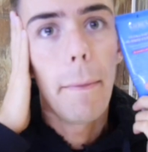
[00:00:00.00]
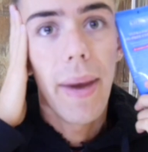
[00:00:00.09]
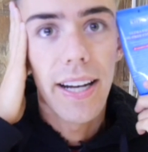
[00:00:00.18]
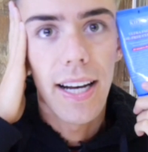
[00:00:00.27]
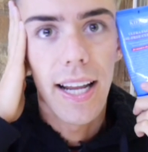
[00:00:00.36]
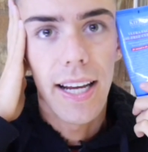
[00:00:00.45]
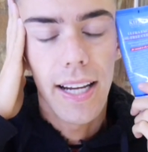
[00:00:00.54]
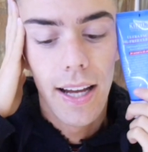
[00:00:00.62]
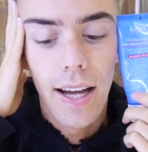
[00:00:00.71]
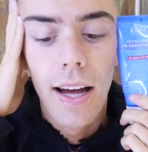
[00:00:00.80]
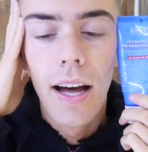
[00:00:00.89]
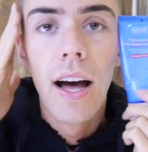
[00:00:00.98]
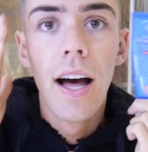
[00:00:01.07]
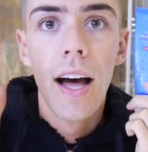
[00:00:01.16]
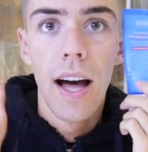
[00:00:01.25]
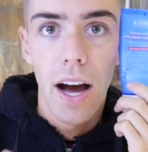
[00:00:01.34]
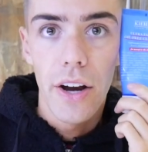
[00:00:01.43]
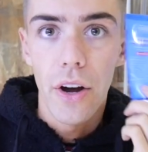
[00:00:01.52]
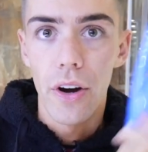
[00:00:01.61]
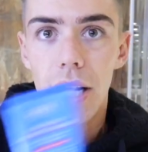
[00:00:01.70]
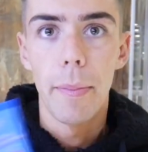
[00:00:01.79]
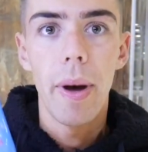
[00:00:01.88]
mainly an
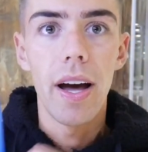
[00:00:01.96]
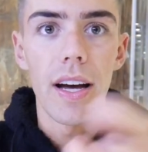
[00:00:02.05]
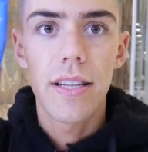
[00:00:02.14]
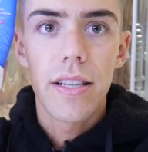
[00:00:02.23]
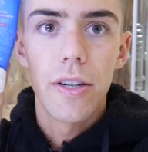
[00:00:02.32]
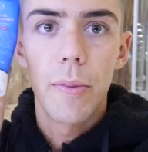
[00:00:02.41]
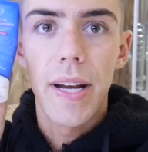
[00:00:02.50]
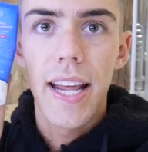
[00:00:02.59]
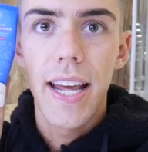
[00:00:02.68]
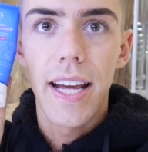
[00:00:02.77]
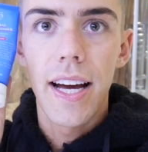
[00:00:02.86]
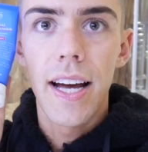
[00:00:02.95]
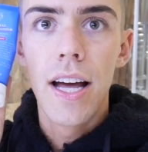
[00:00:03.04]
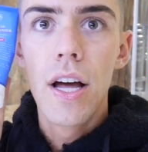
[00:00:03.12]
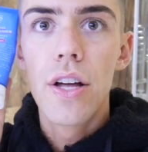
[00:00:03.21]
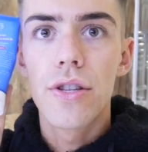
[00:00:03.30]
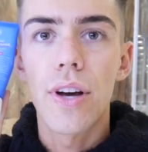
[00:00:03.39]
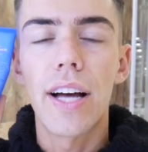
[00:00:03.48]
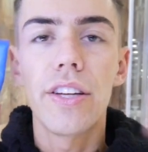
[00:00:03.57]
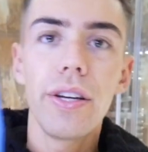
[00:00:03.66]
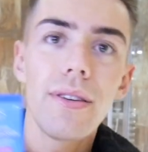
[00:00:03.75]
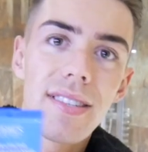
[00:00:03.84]
oily person up in here. So
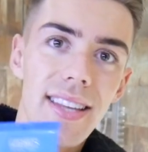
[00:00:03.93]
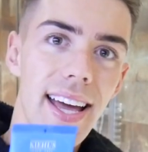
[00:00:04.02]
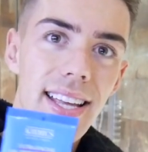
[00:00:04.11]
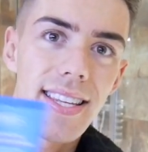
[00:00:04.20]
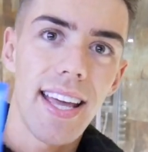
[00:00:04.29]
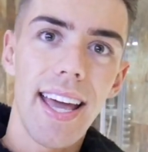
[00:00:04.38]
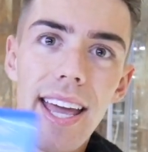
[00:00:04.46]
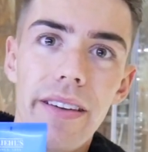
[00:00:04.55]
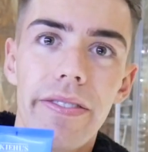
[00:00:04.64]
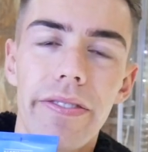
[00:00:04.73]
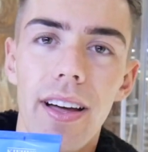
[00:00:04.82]
I'll use this if,